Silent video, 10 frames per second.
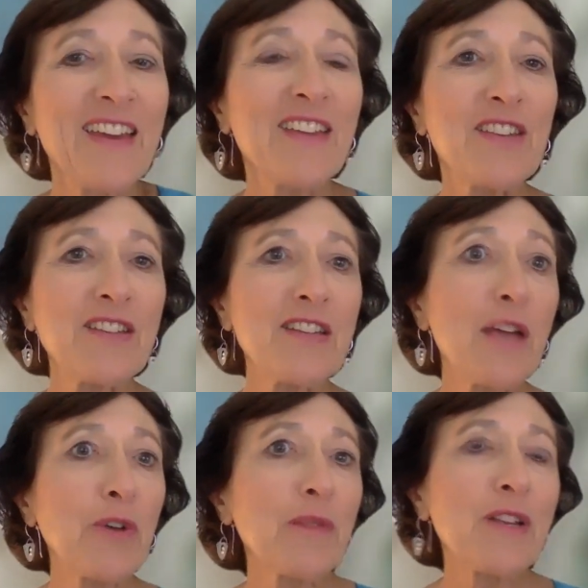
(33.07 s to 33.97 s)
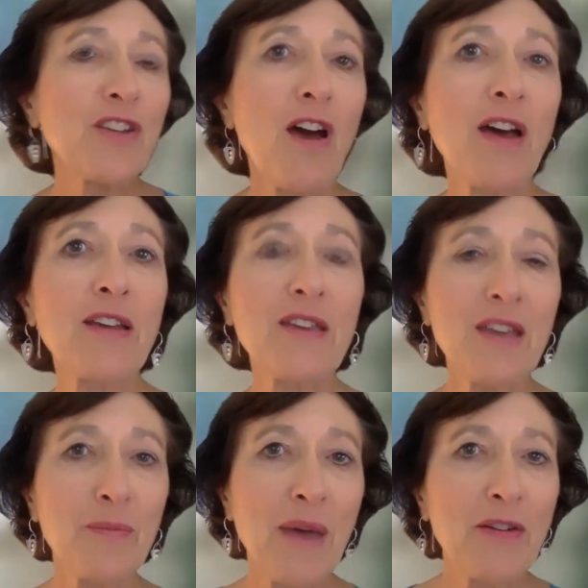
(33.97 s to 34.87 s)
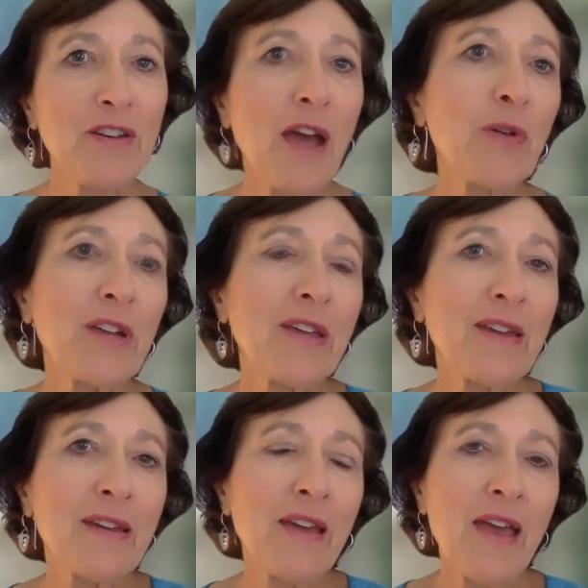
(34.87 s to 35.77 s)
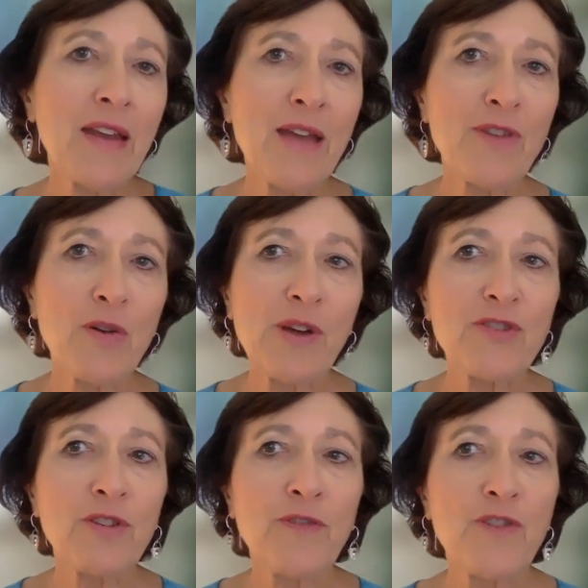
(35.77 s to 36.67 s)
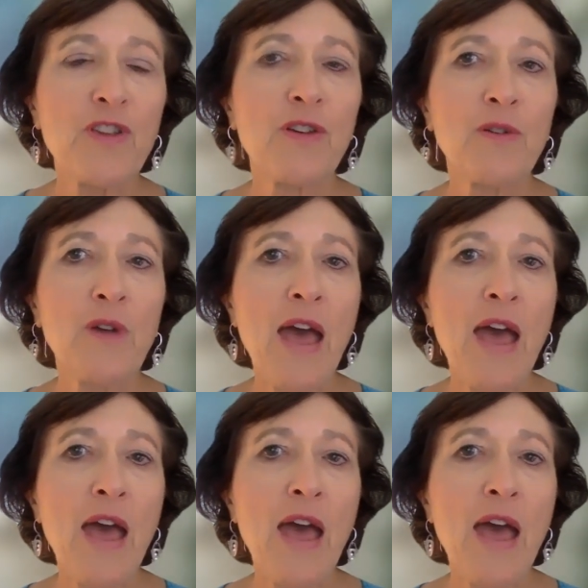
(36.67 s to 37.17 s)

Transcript: So today we're going to be talking about networking, and I have a question for you.